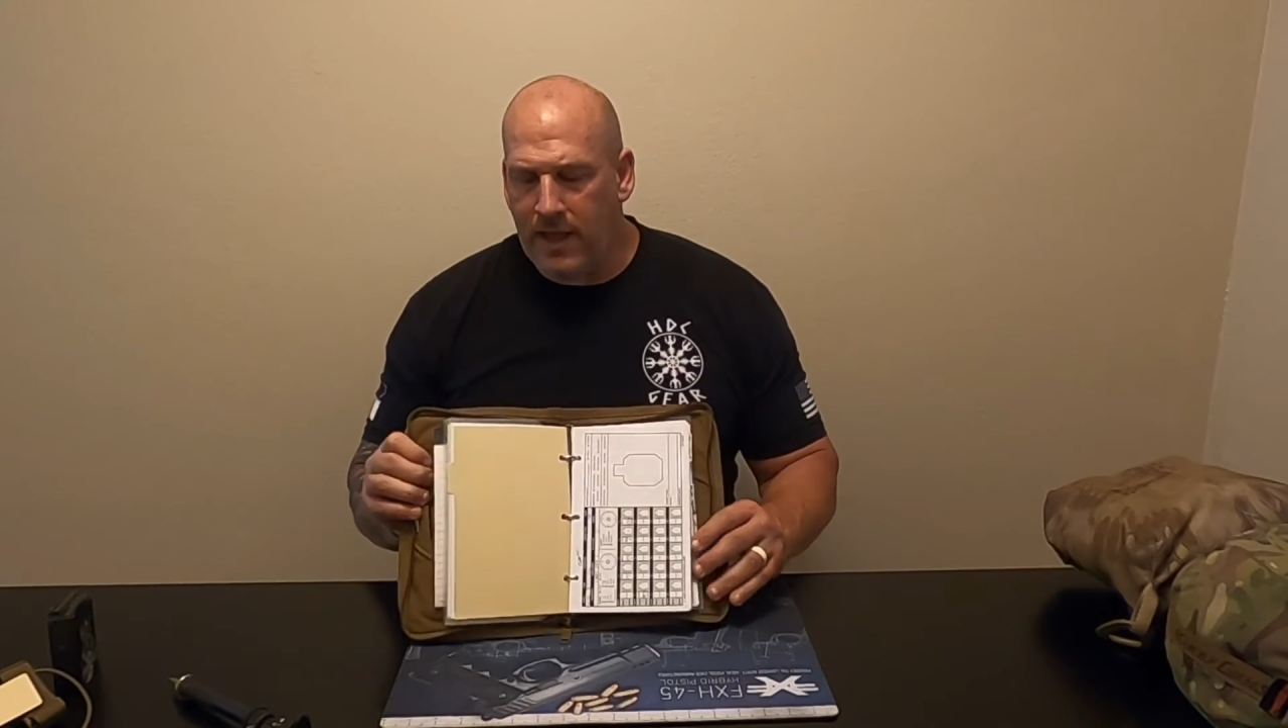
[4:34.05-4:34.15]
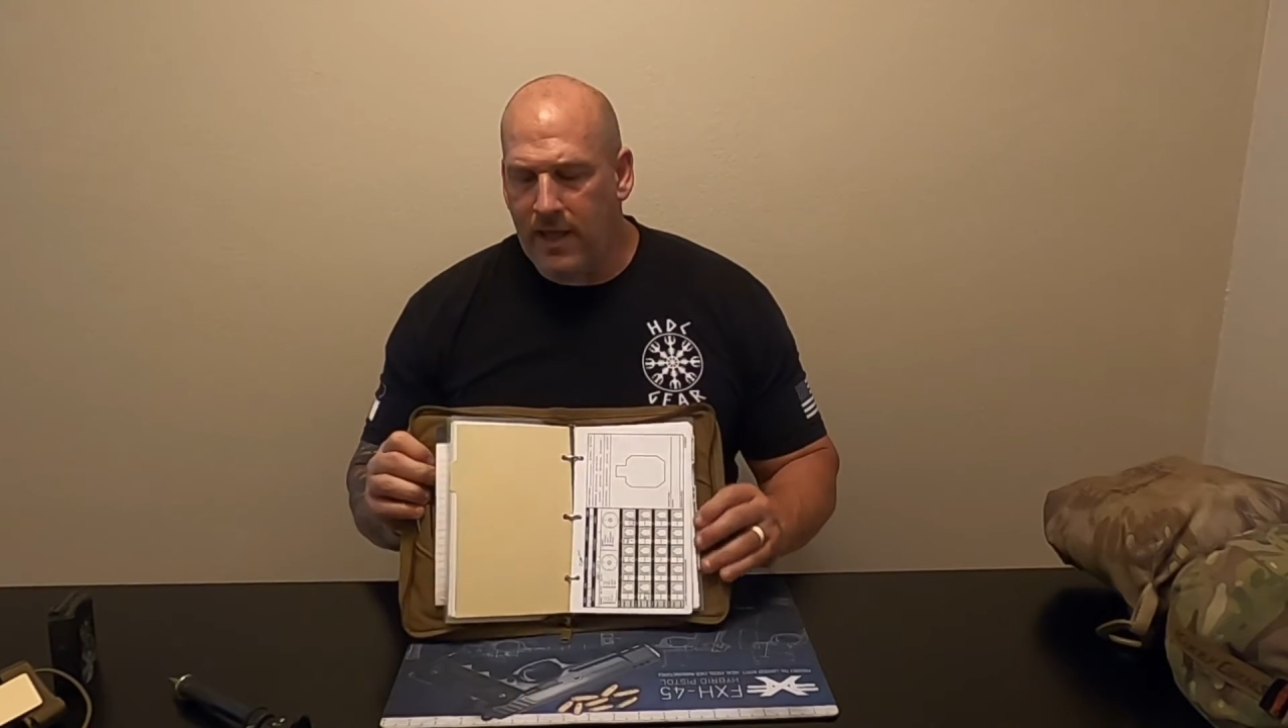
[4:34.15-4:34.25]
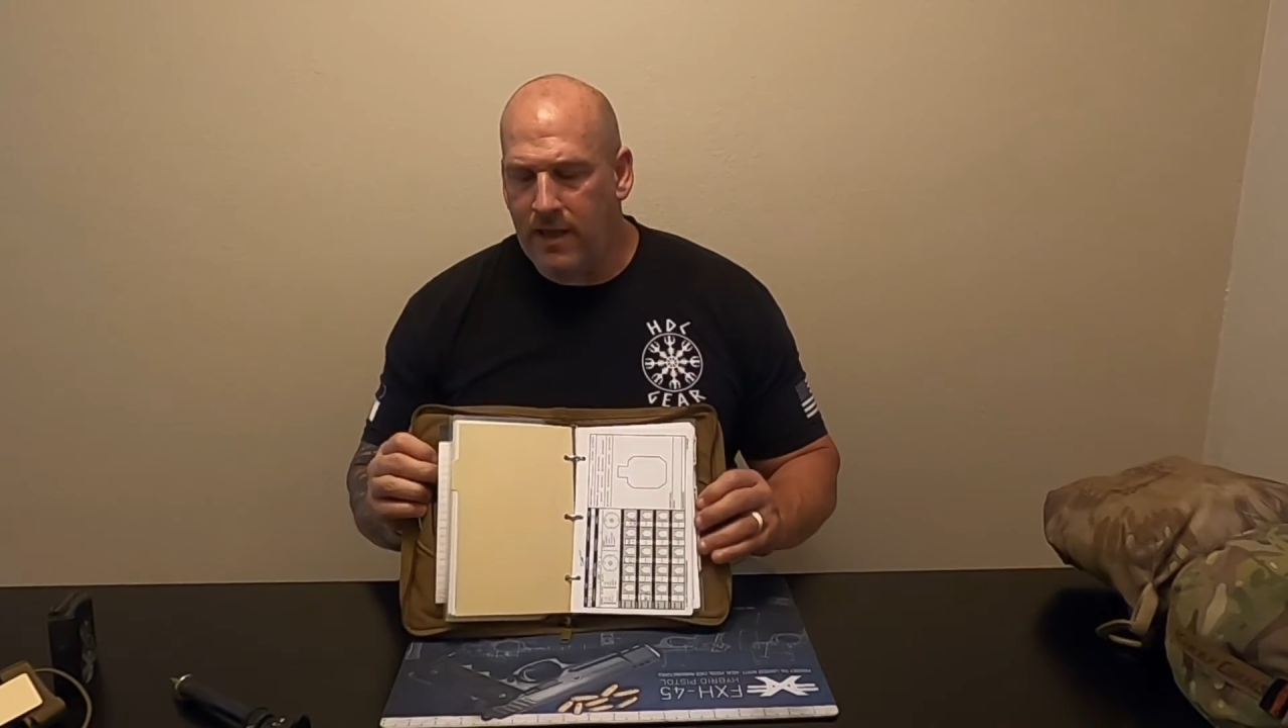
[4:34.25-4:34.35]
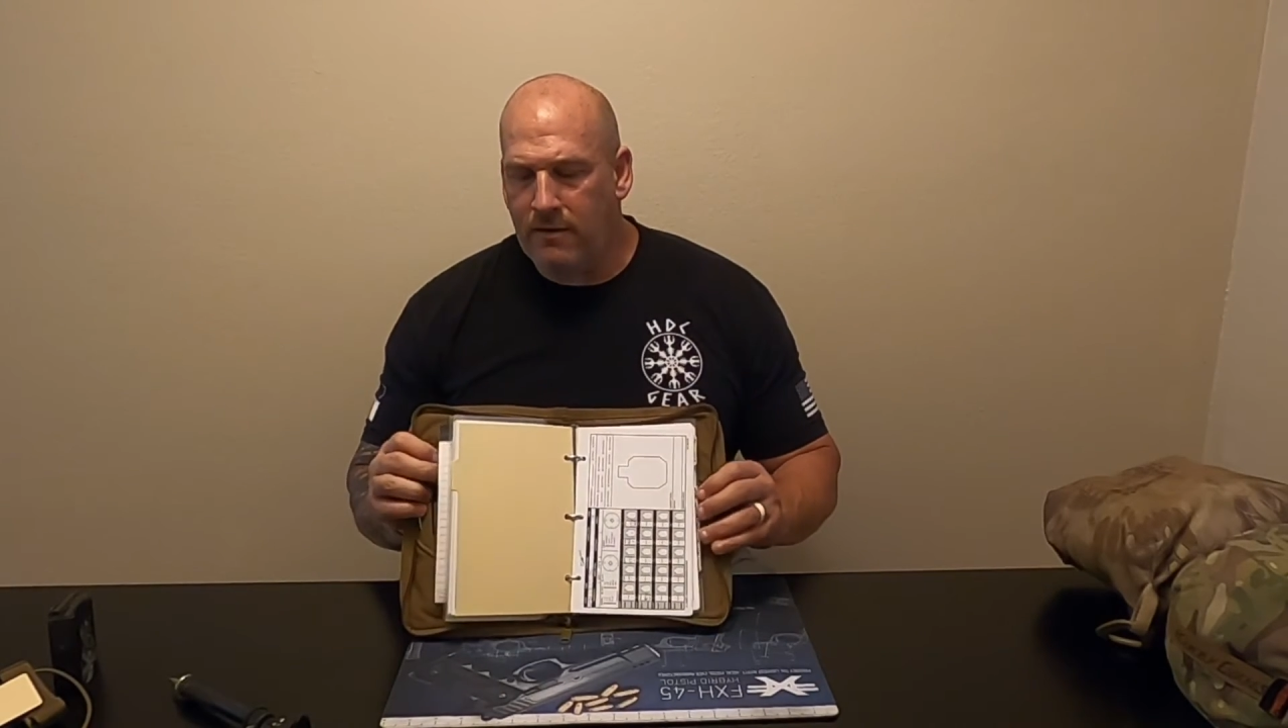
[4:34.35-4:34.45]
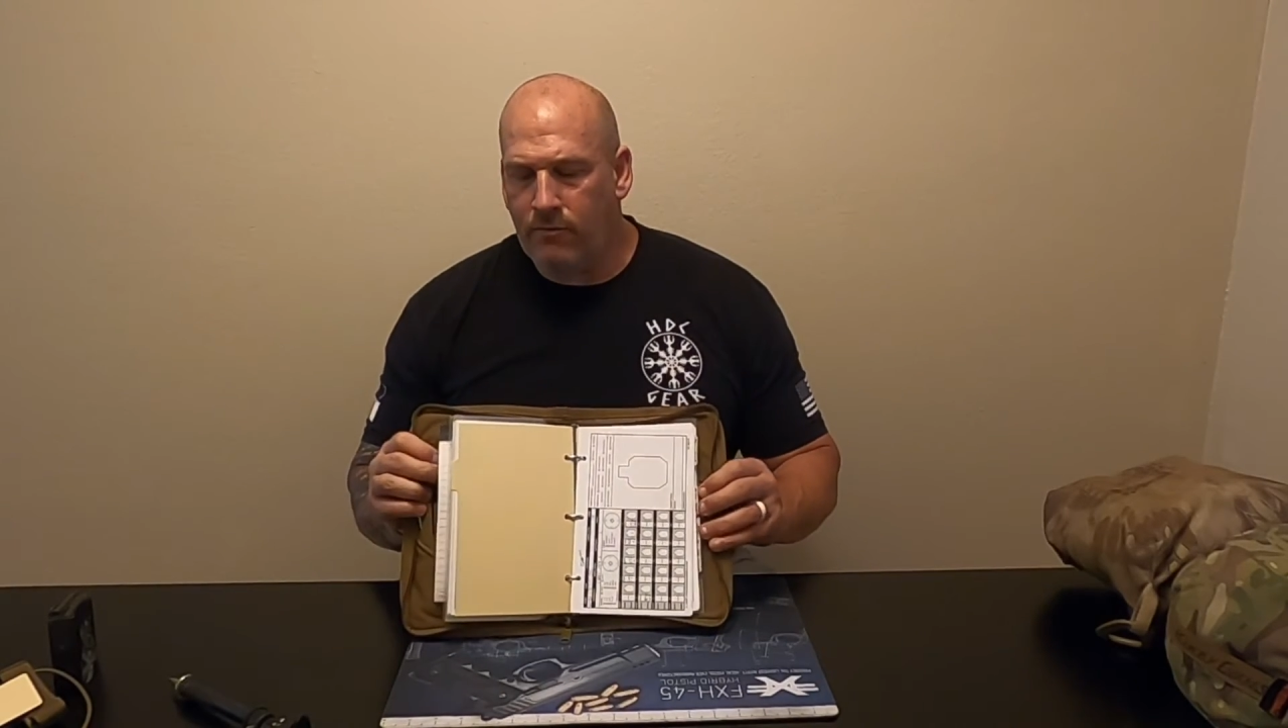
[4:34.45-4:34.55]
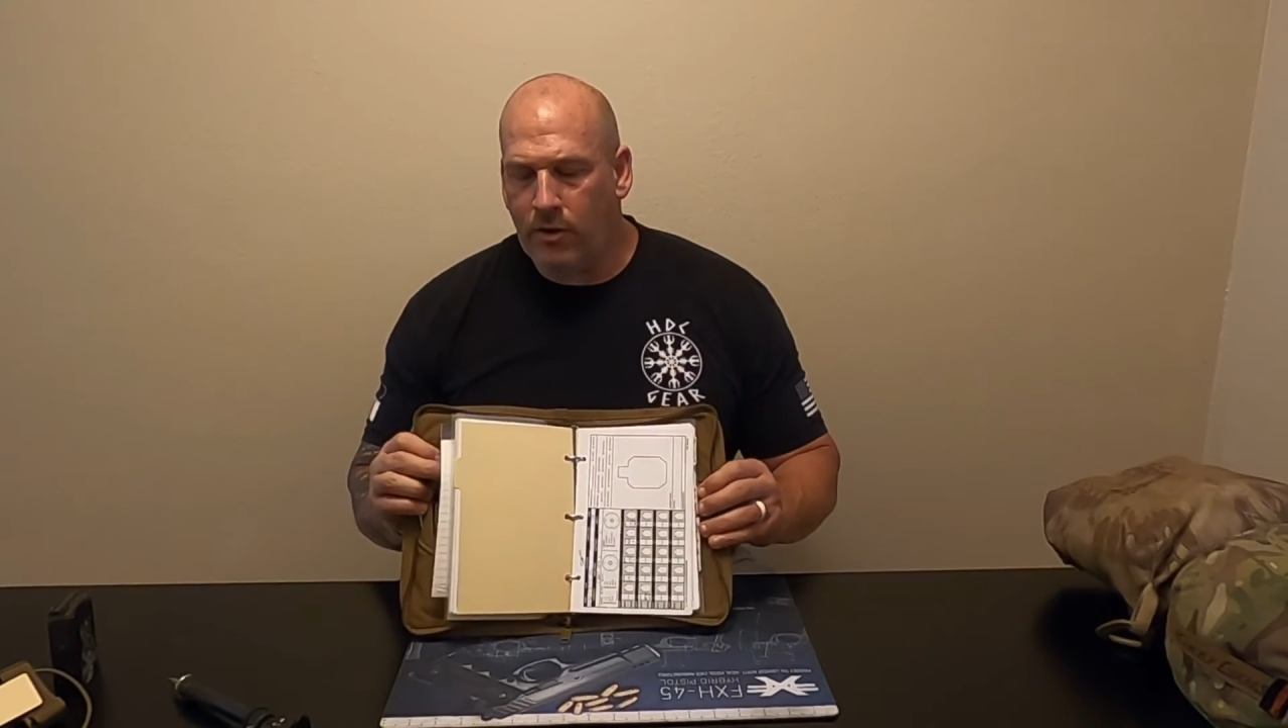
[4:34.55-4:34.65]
in